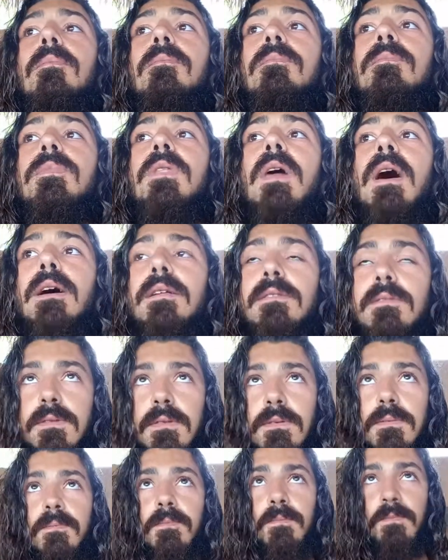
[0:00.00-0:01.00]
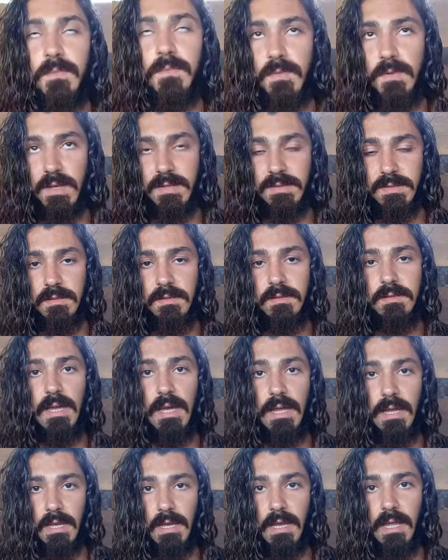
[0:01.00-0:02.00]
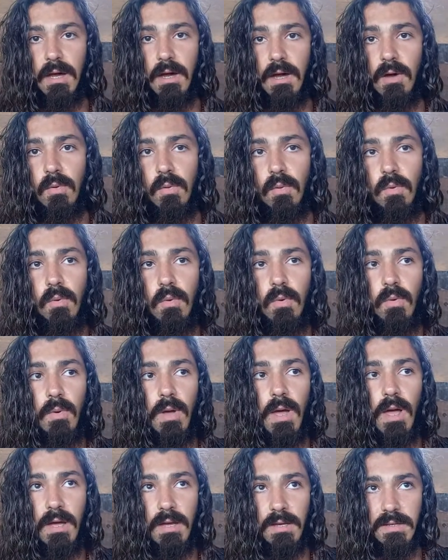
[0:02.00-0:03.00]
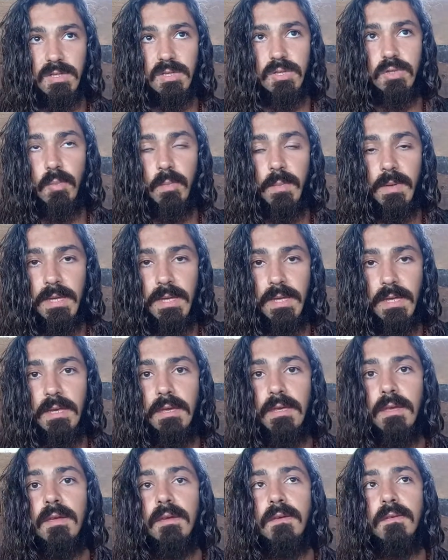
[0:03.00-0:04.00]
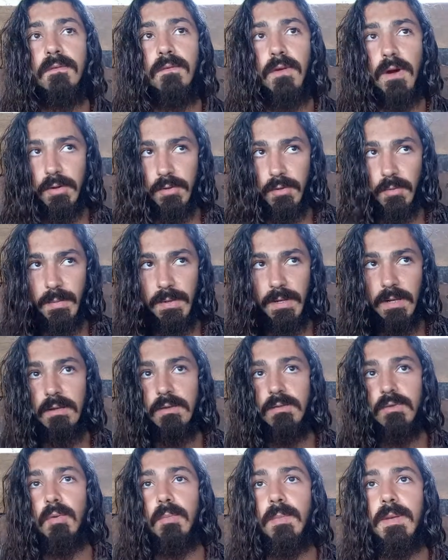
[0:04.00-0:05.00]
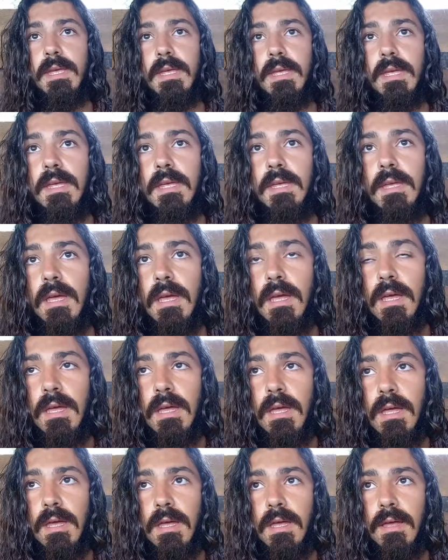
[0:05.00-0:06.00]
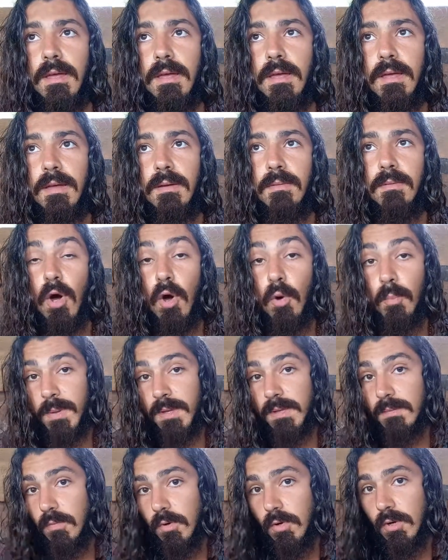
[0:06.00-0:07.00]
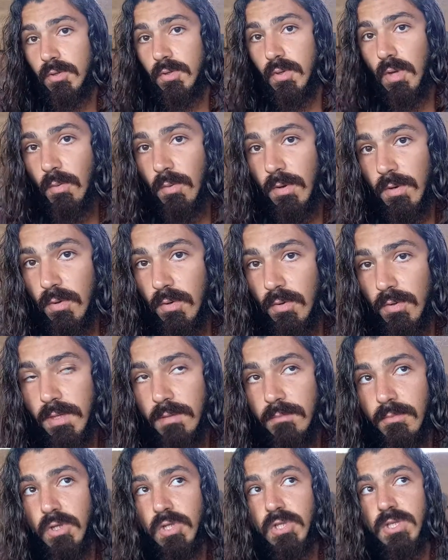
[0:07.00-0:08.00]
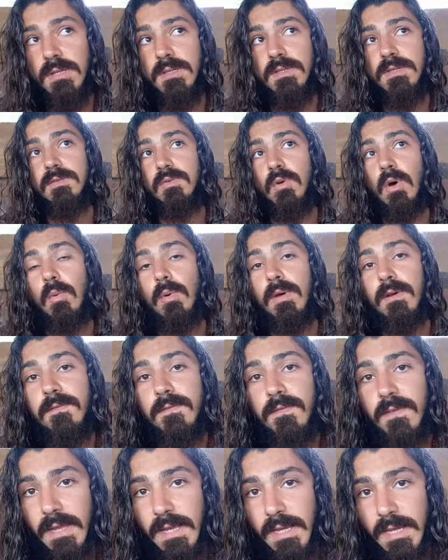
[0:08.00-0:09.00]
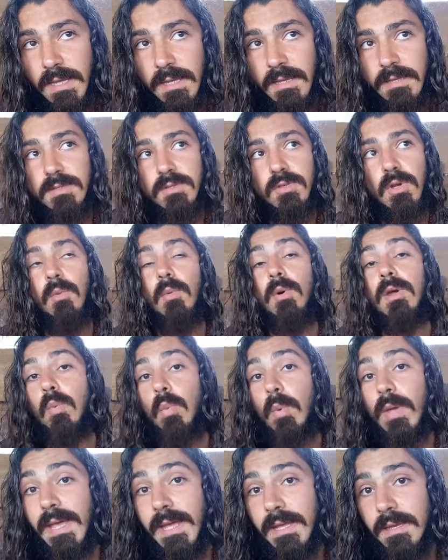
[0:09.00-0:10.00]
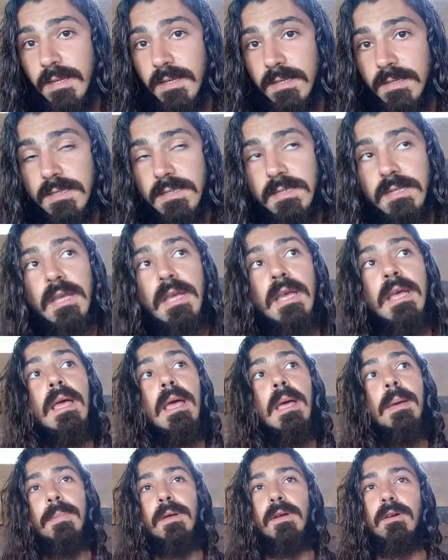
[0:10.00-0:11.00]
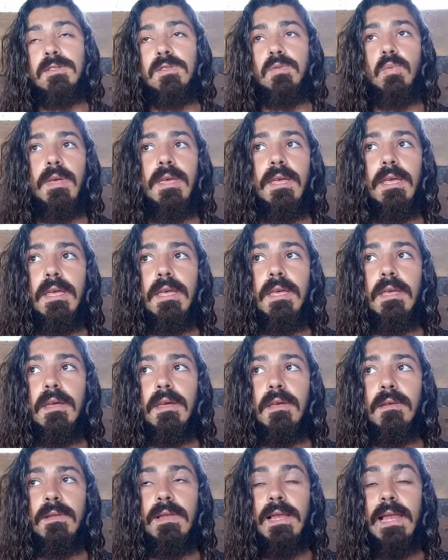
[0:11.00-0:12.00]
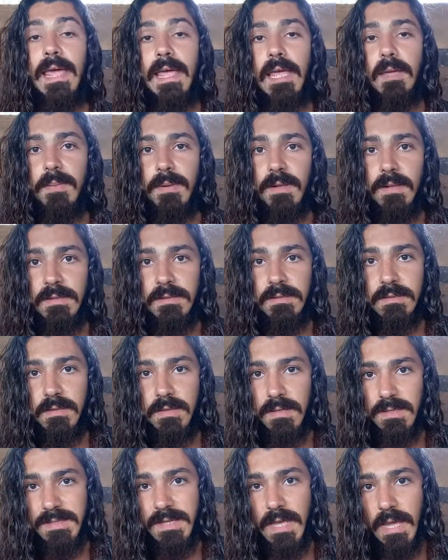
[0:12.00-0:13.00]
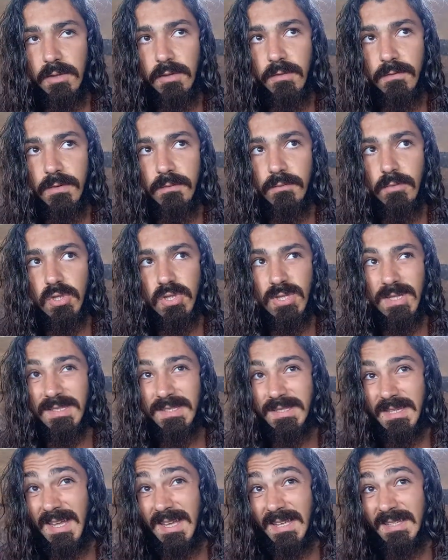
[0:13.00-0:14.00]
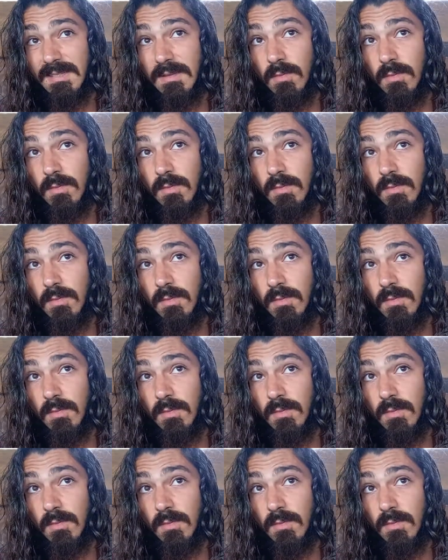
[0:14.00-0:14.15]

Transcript: that doesn't allow us to be vulnerable, to be open more to our own emotions, to our feelings, to our weakness, because we labels this kind of emotions as a